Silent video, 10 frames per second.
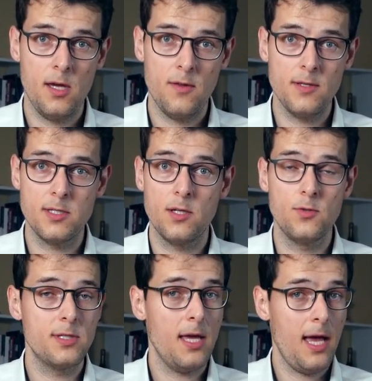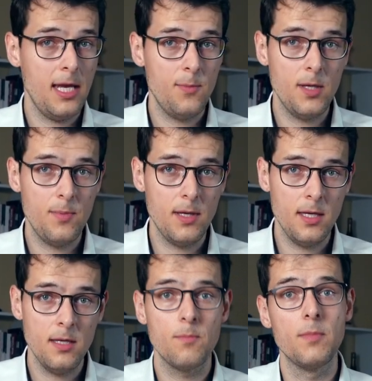This includes any
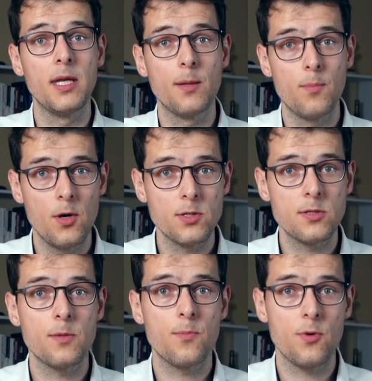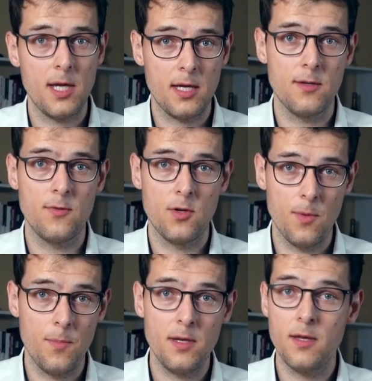PPE, meaning personal protective
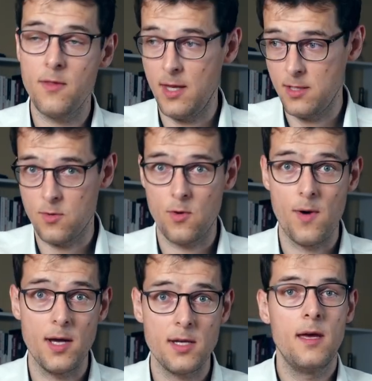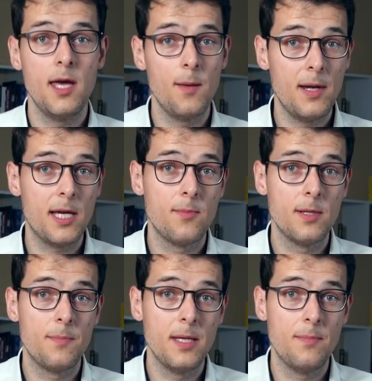equipment, that is required. Applicable
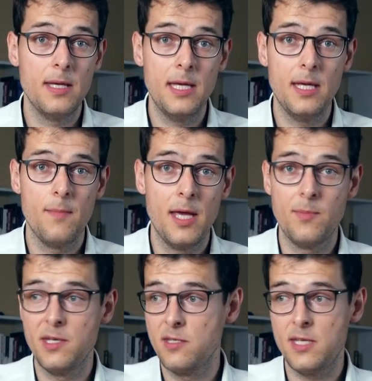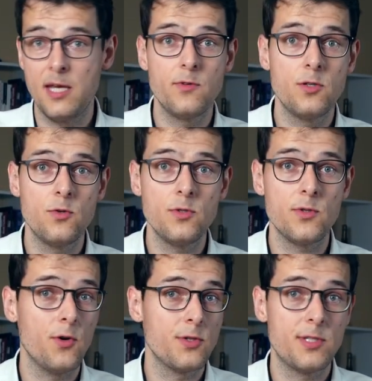PPE may be safety shoes
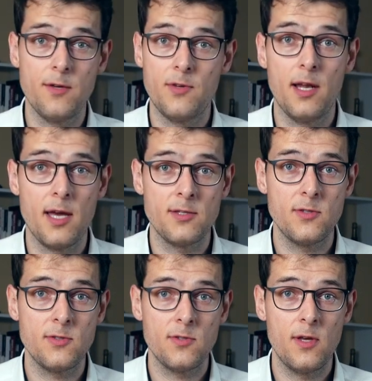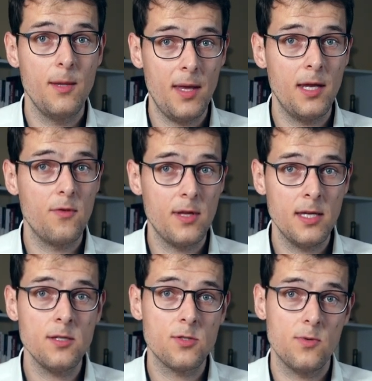or safety glasses. Depending on the
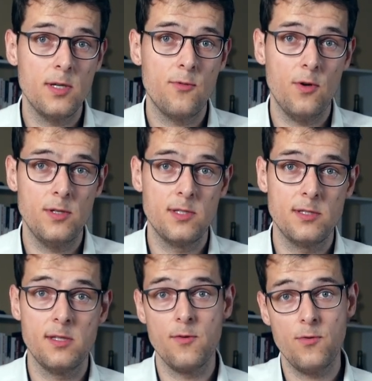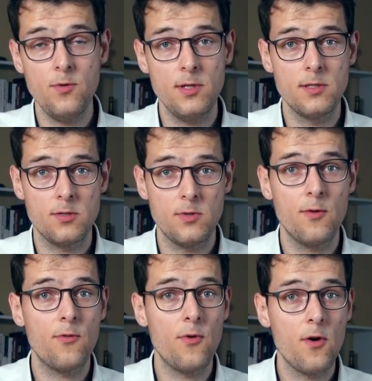industry, for instance in the food industry,
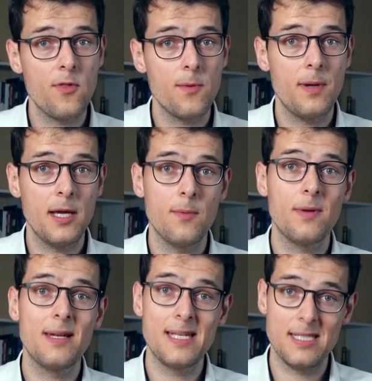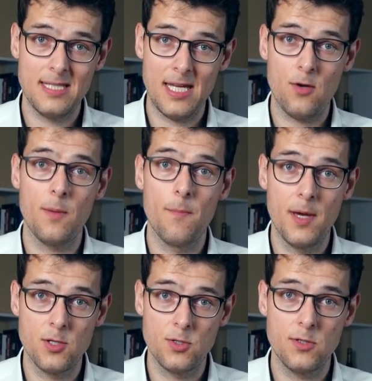further applicable necessary
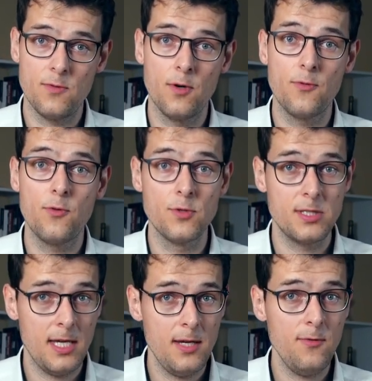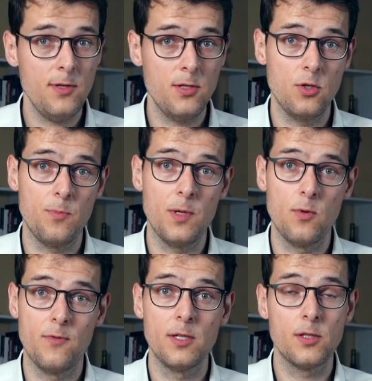measures for food safety should be
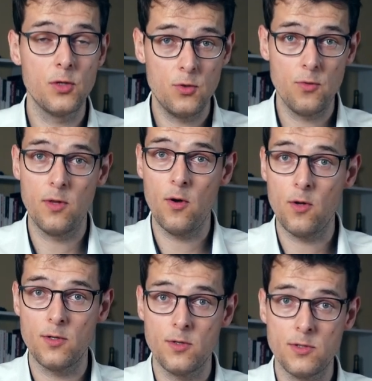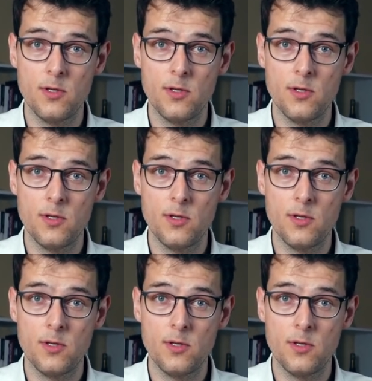revealed to the auditors.